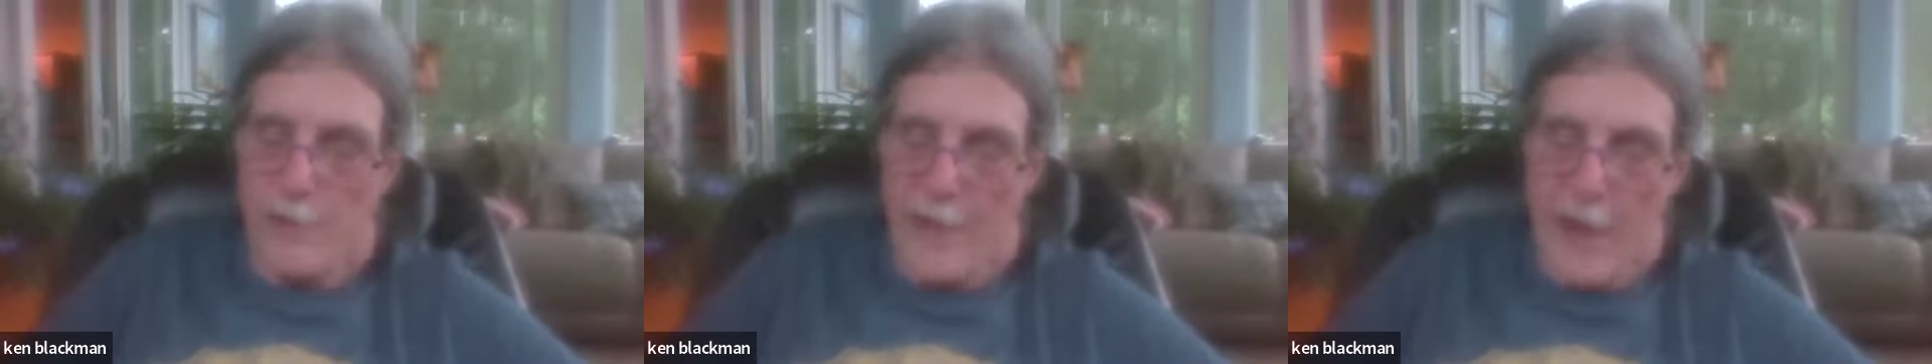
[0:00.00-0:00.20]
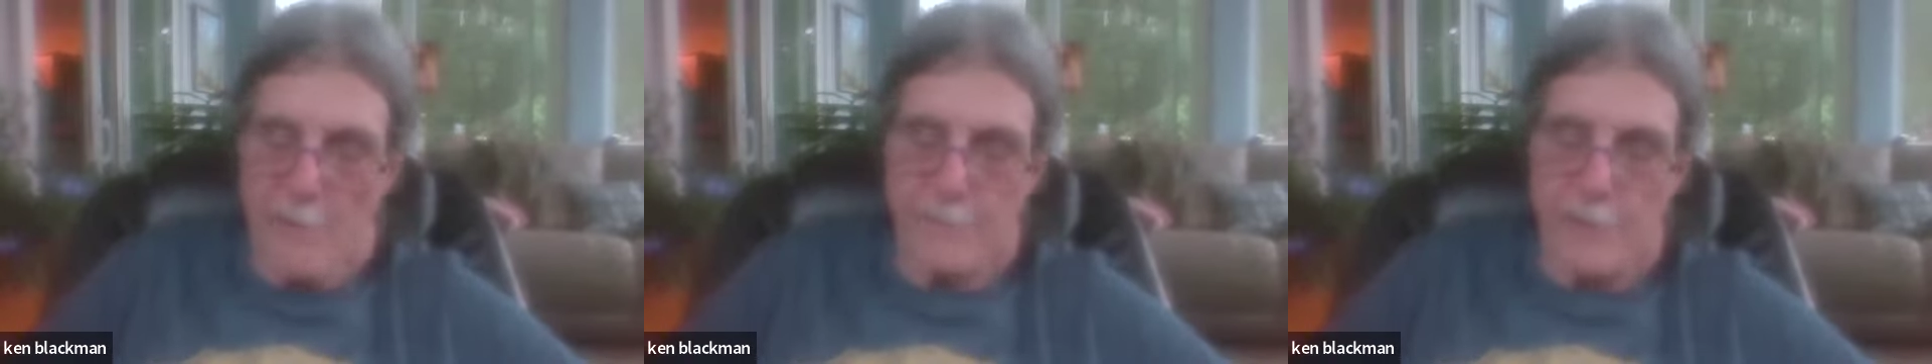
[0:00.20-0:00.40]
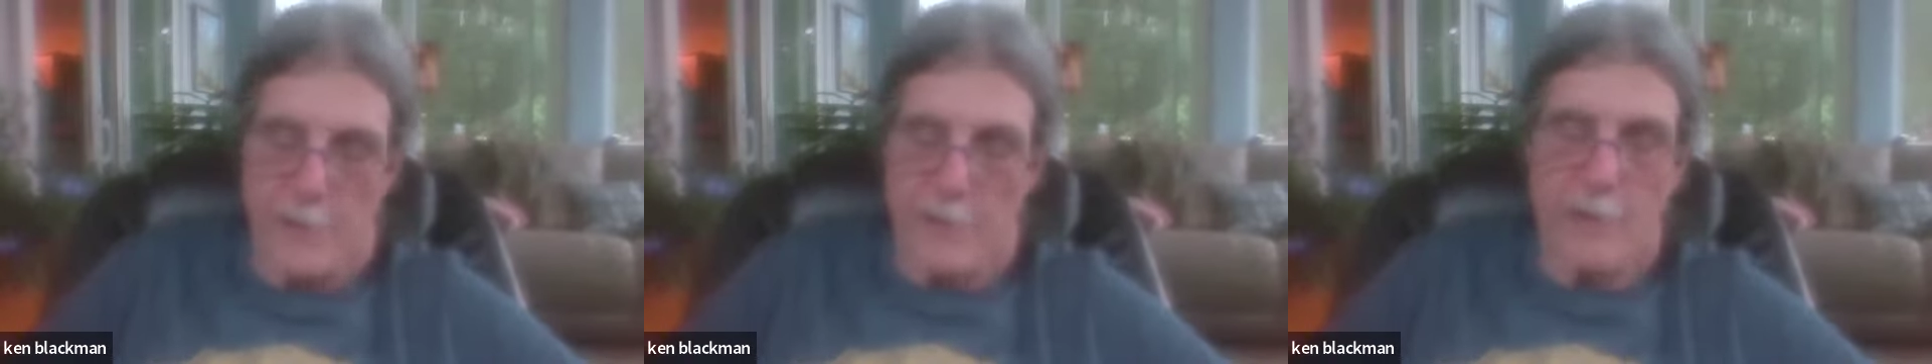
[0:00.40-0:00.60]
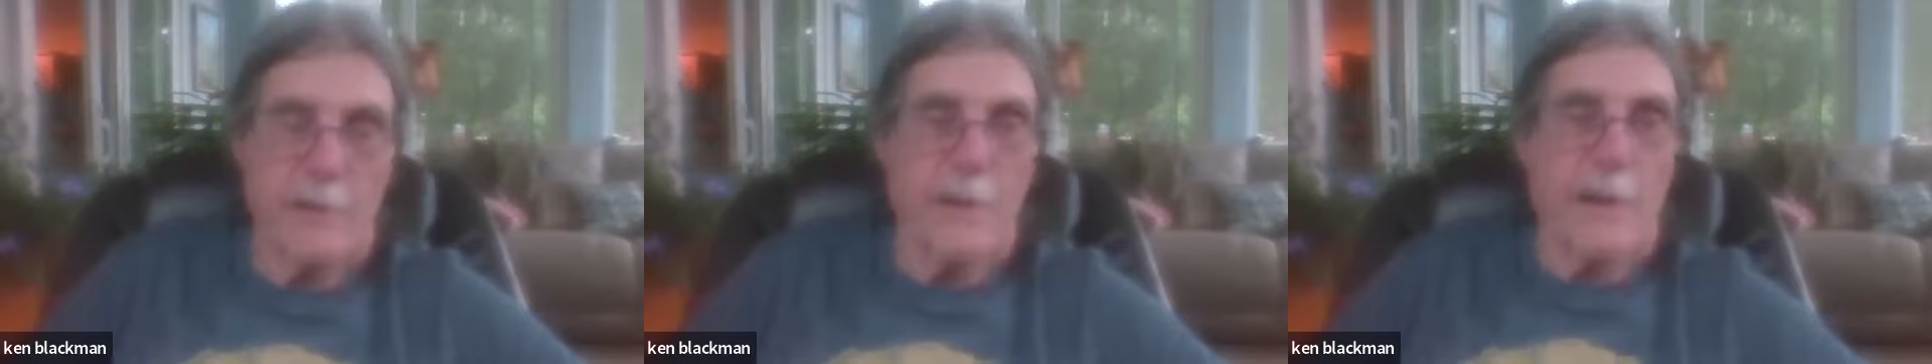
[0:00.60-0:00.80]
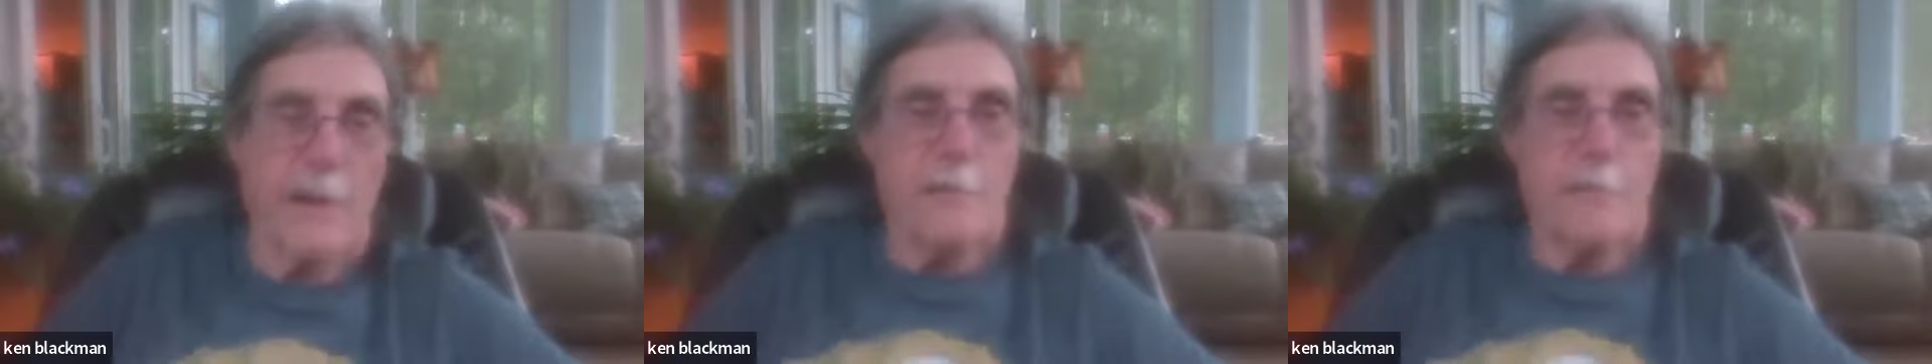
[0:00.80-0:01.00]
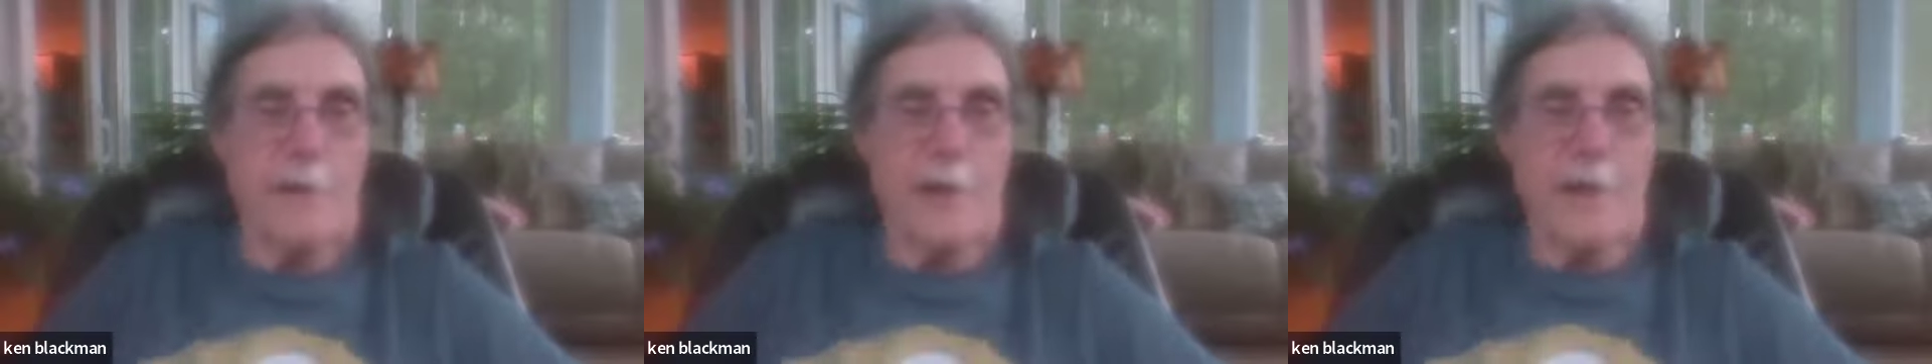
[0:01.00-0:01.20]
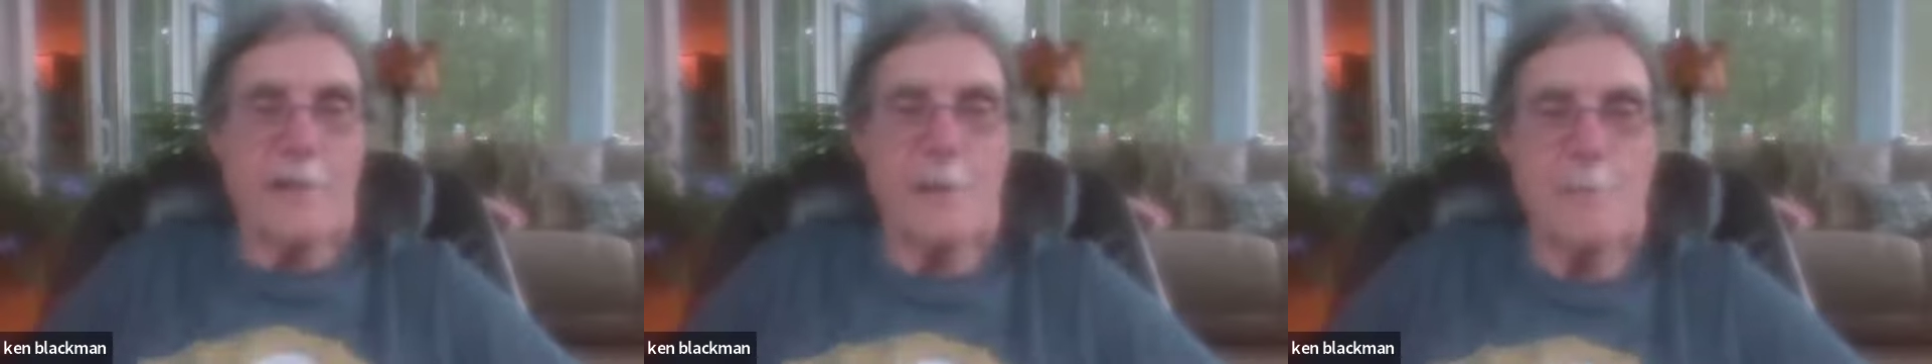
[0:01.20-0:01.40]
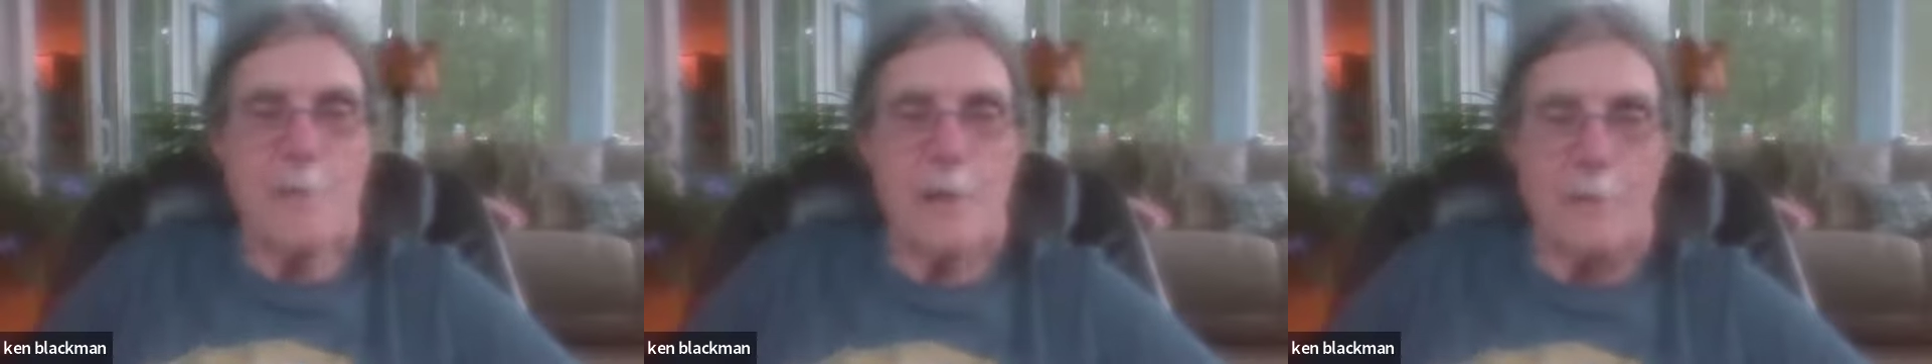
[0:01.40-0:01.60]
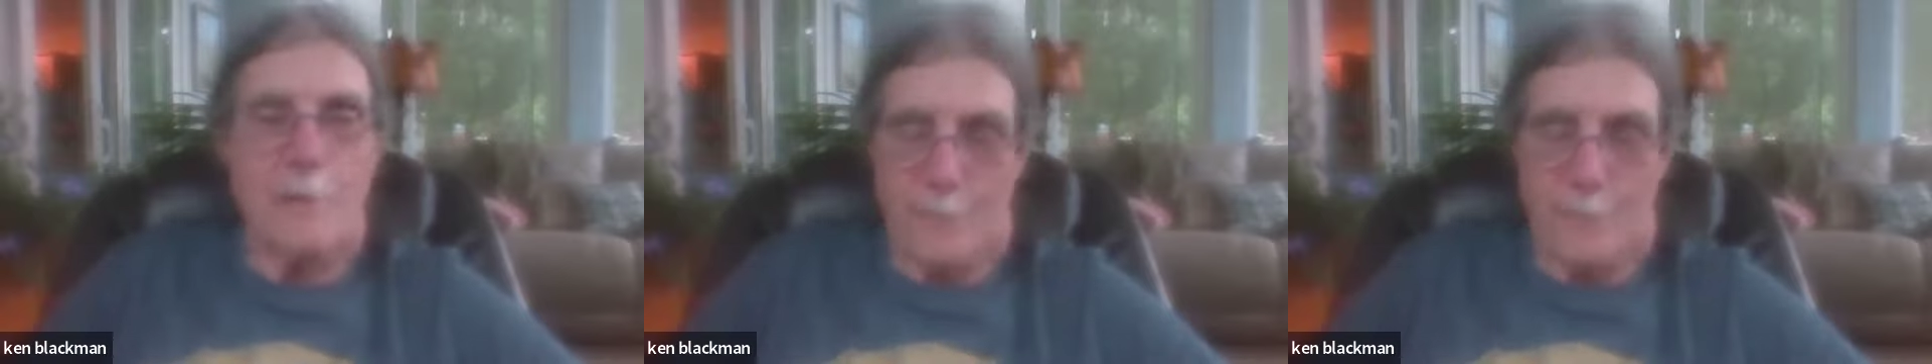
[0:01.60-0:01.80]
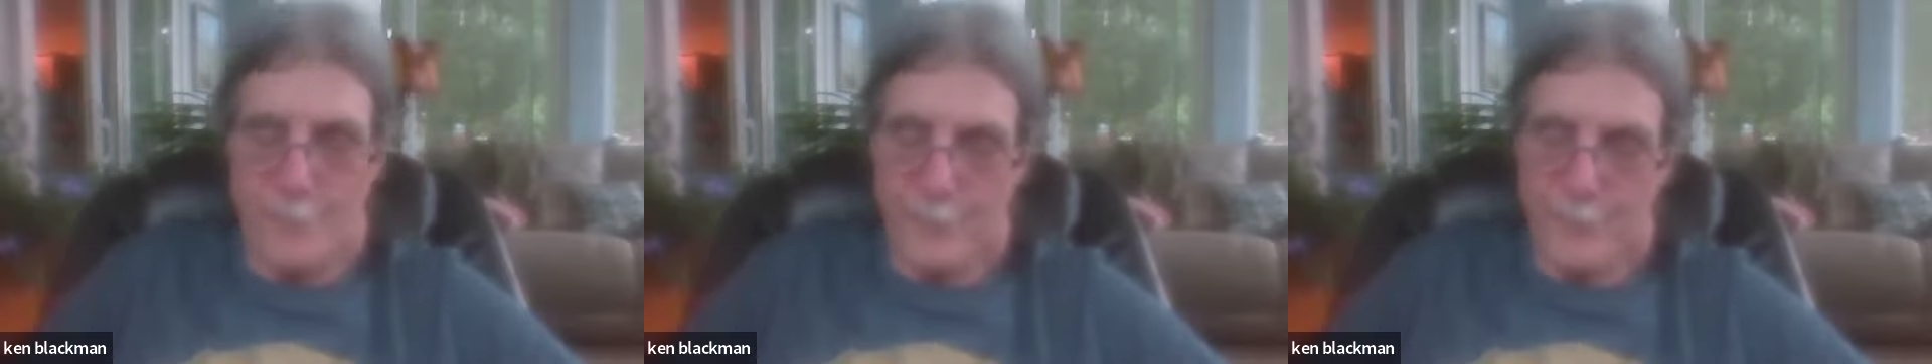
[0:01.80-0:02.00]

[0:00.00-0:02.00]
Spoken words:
laughing and invite them in.